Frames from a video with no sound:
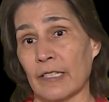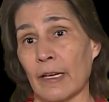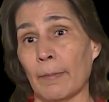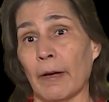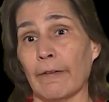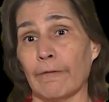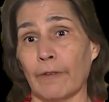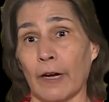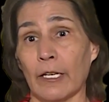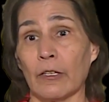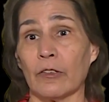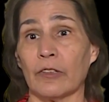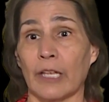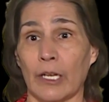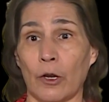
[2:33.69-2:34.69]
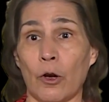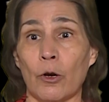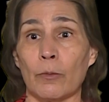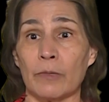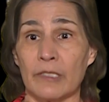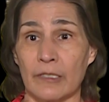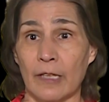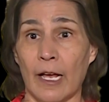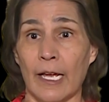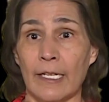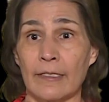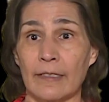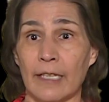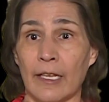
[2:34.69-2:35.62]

semifinals at home sites,